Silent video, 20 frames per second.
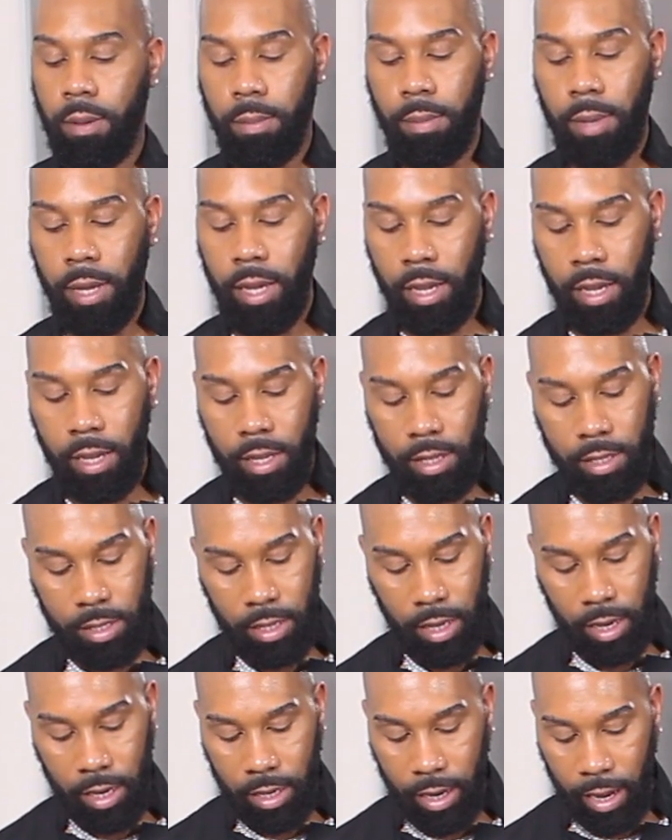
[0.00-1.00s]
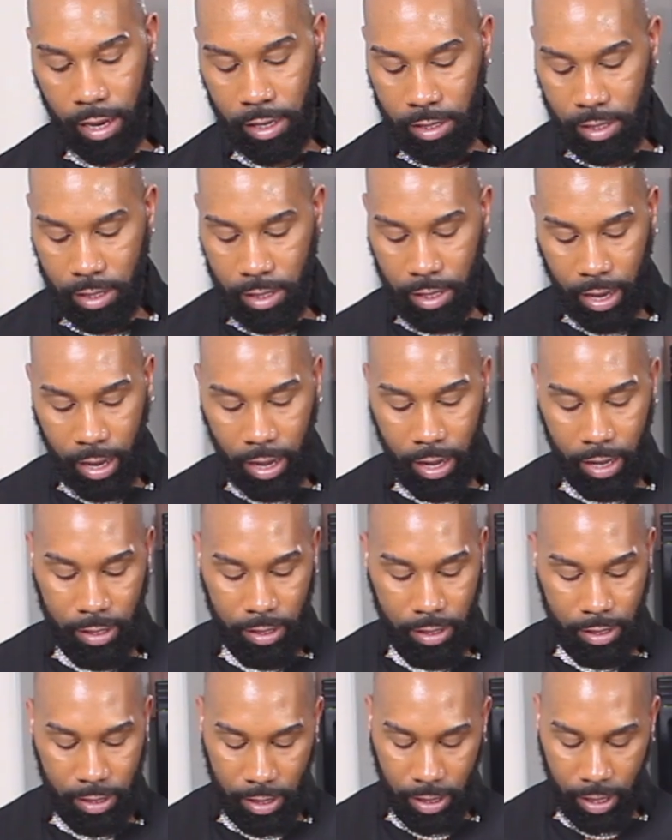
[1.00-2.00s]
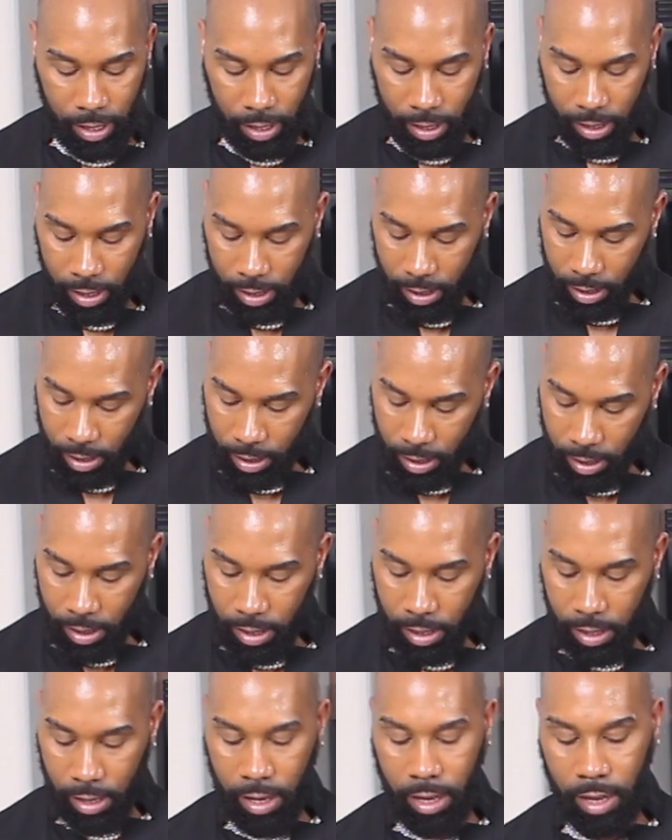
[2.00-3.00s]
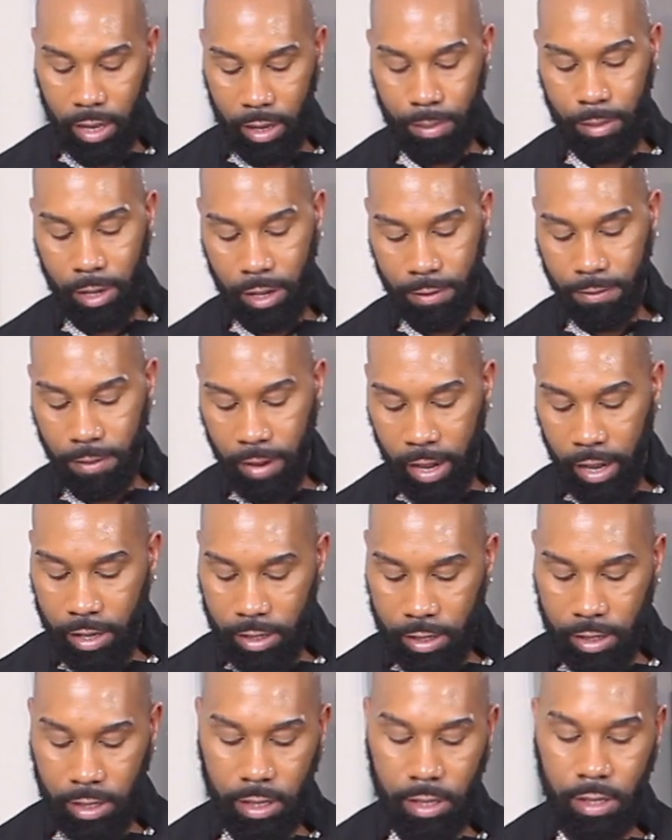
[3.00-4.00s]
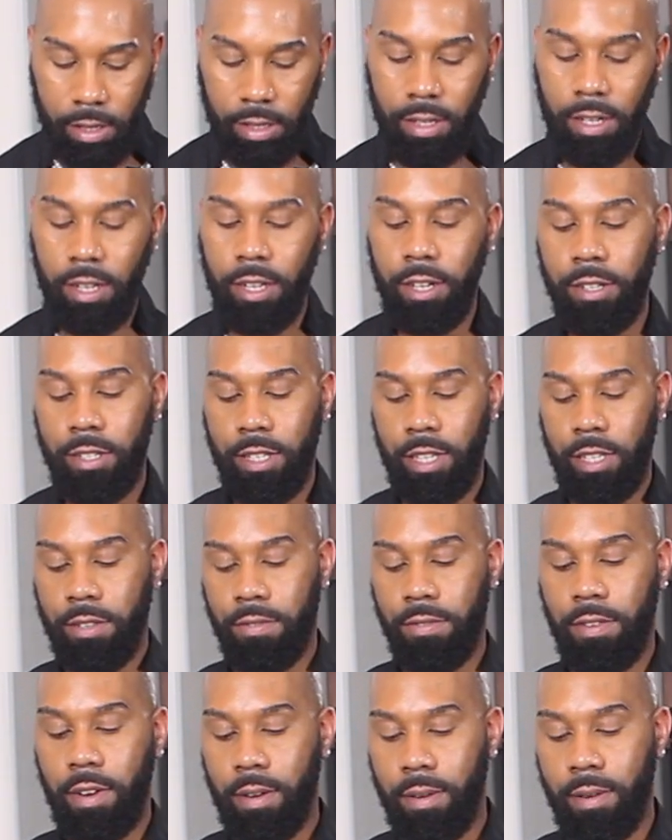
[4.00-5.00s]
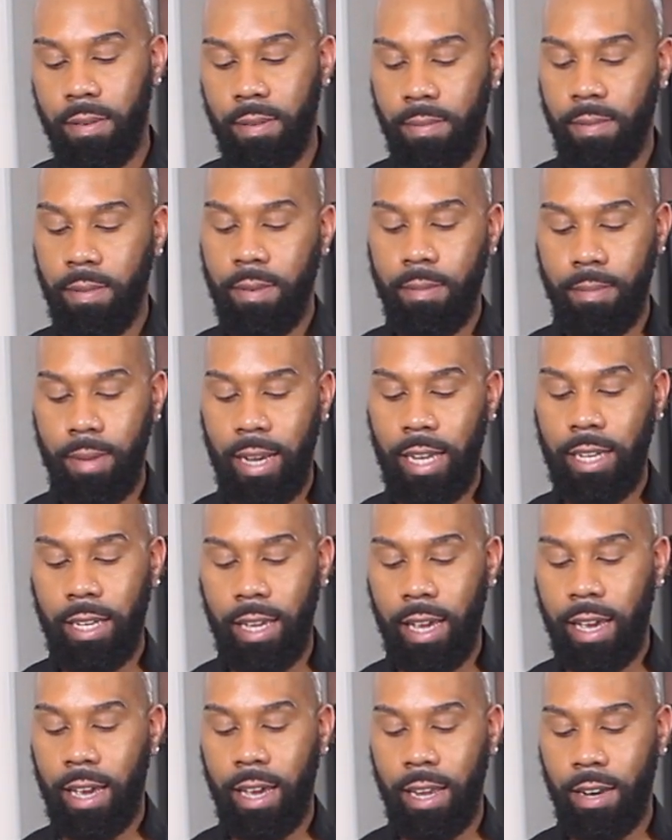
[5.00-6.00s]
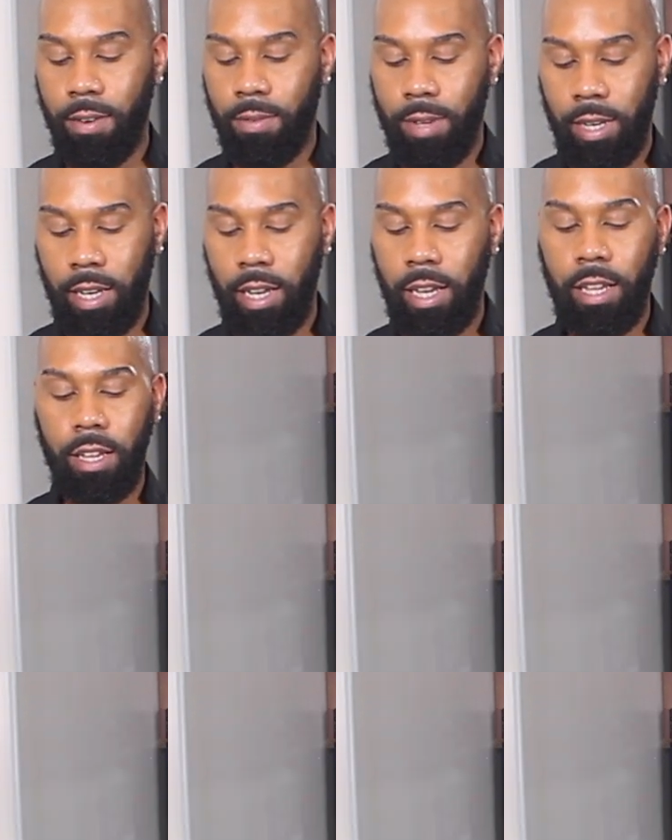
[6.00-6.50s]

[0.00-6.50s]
pans a nice non-stick effect. I learned this from my dad when he.